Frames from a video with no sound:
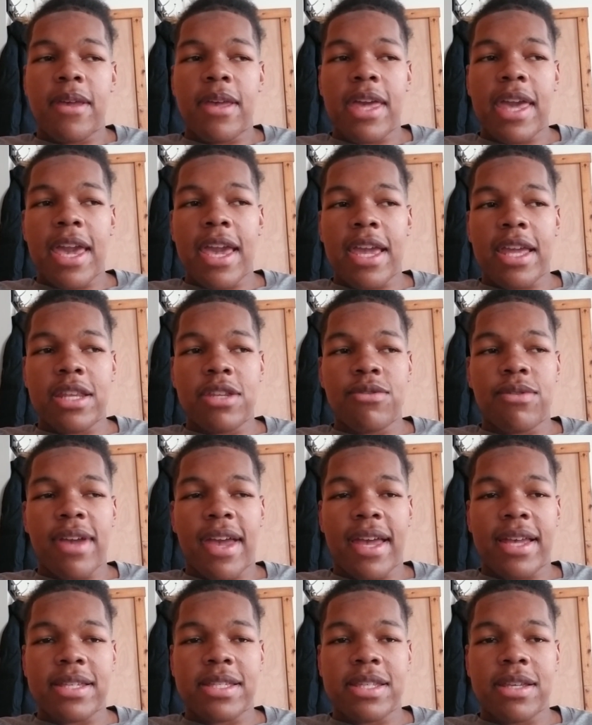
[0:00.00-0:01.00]
and you can
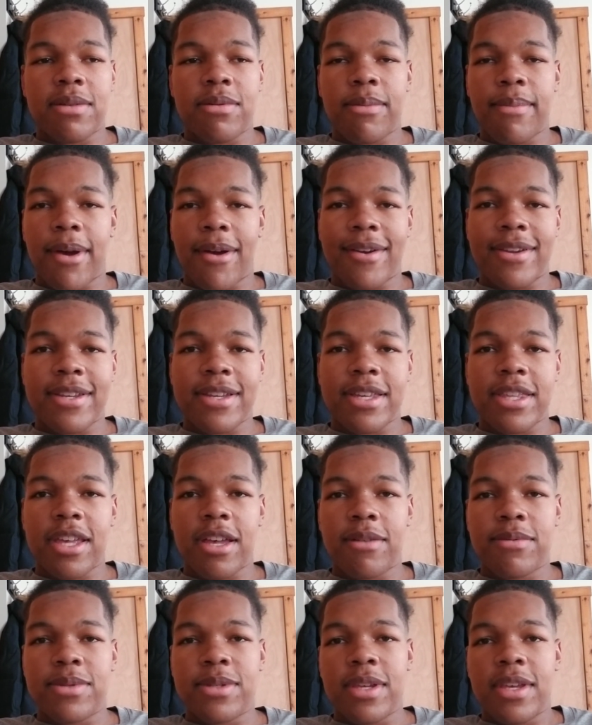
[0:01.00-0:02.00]
ask them about any
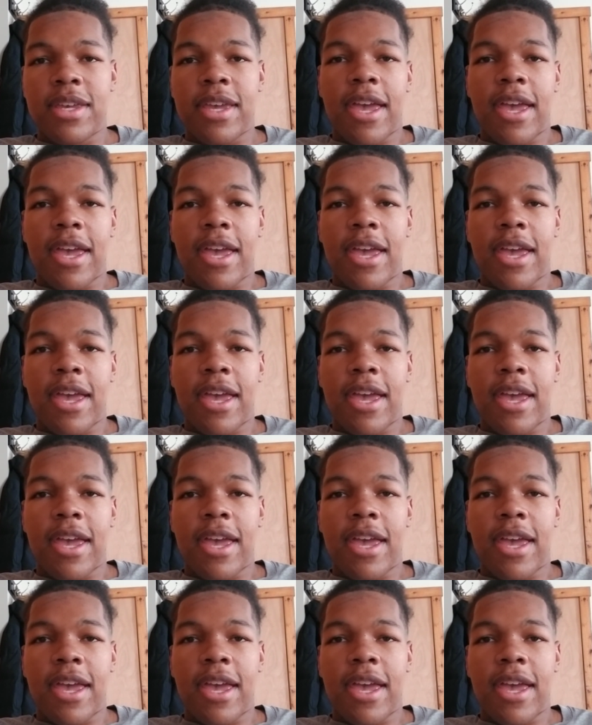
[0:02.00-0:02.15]
clubs,